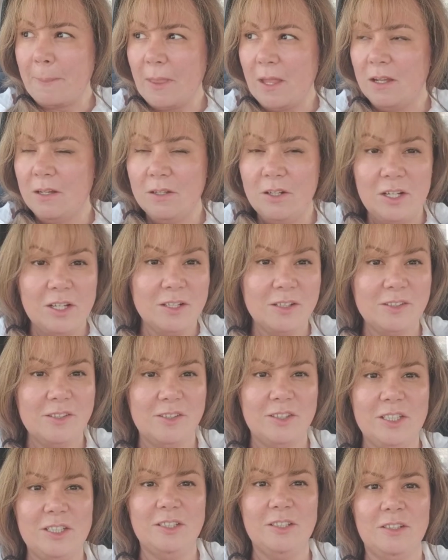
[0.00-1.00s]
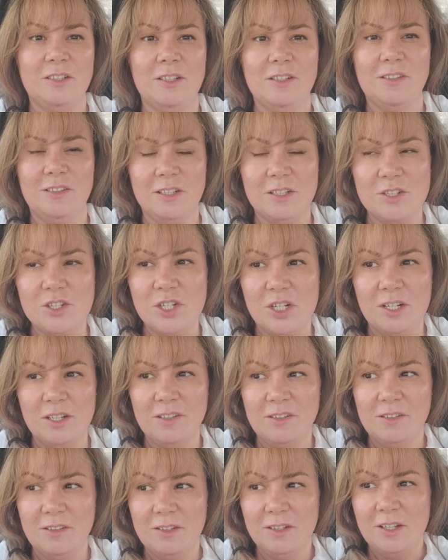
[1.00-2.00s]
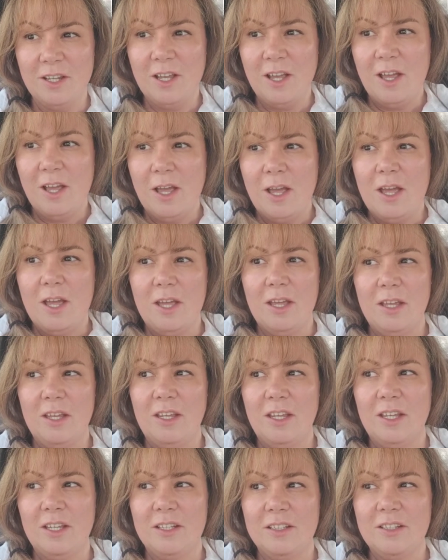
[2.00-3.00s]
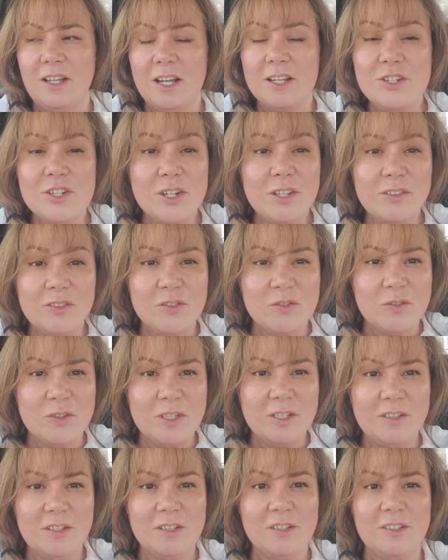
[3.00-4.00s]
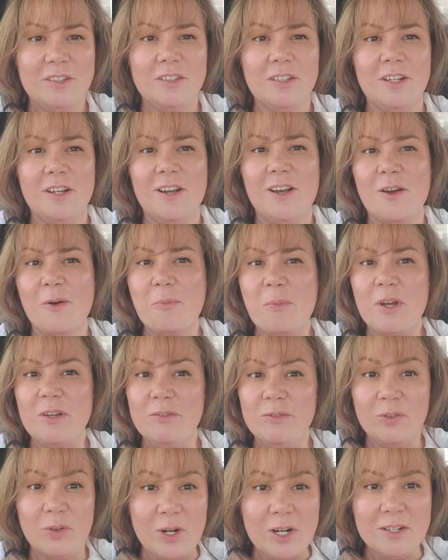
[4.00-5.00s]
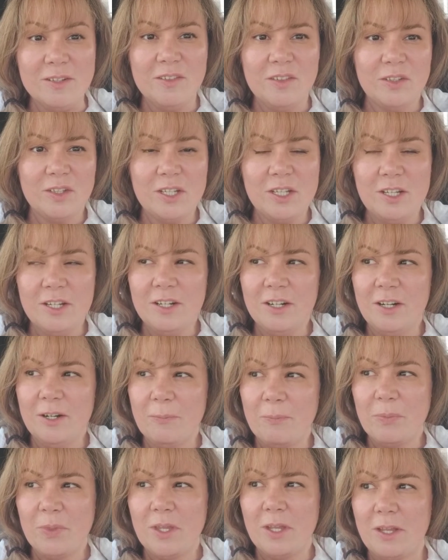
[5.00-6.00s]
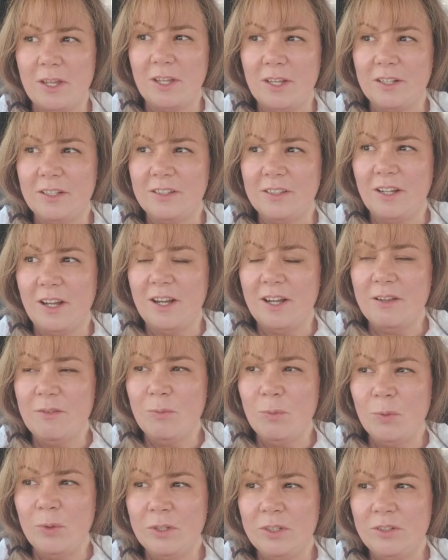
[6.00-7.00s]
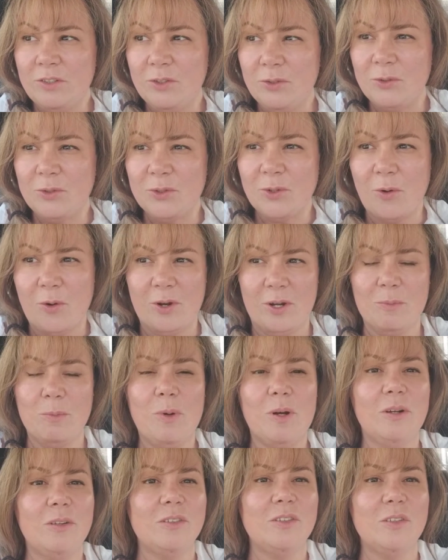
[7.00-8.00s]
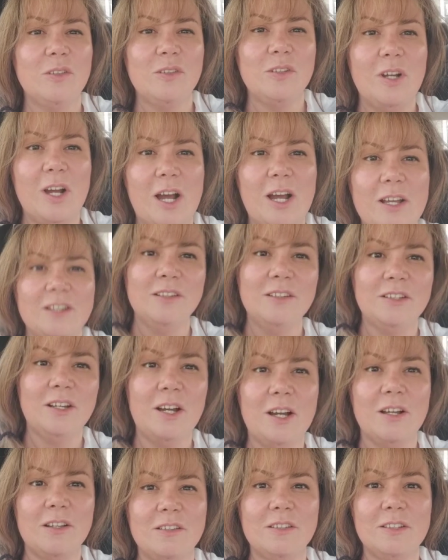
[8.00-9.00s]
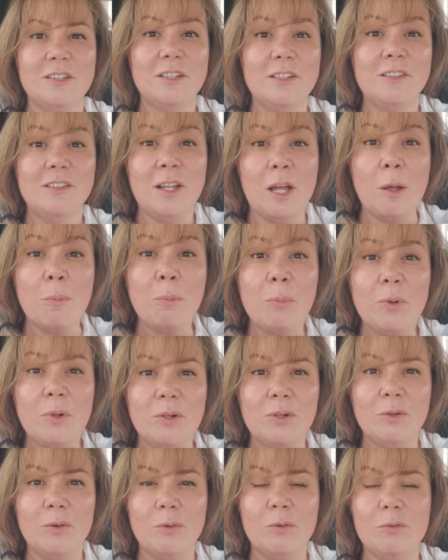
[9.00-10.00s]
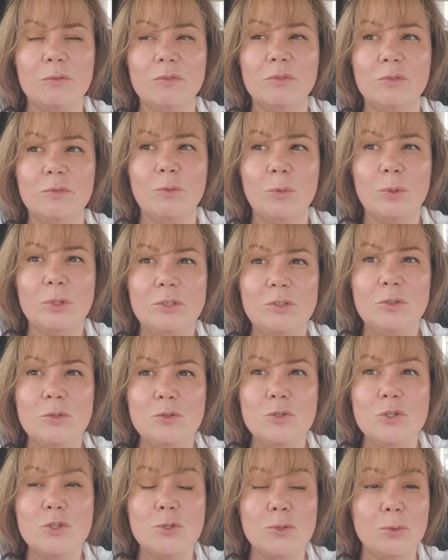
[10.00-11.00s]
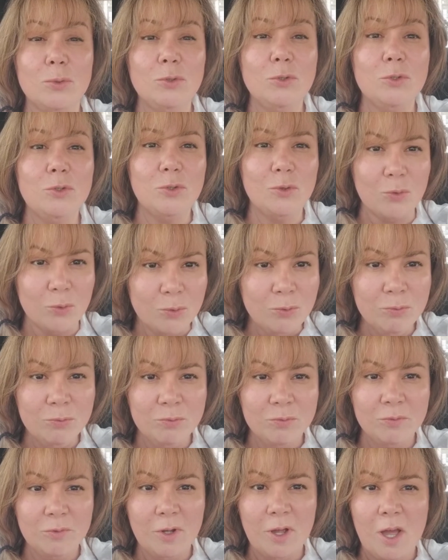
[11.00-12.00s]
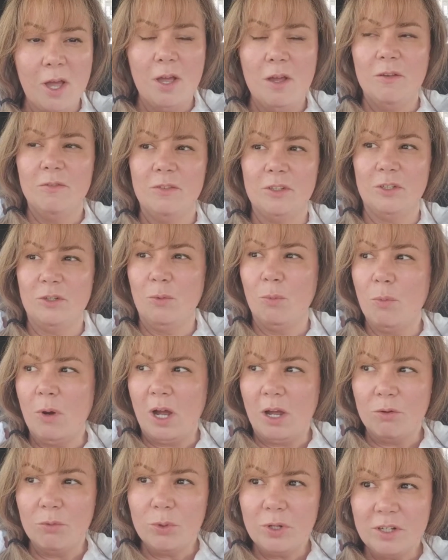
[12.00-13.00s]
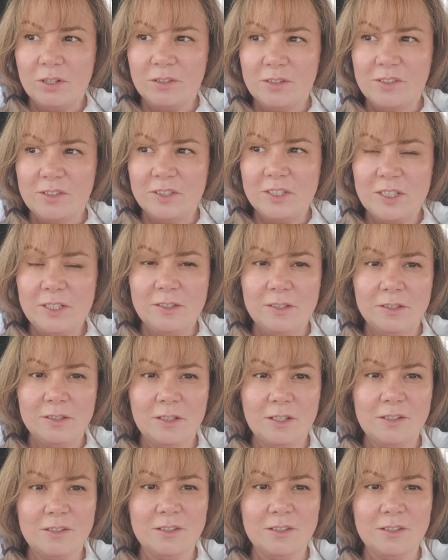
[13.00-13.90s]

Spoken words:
real estate in Los Angeles. And I just visit my friends here, and I want to talk about this, guys, as an example of what you should do when you buy real estate in Los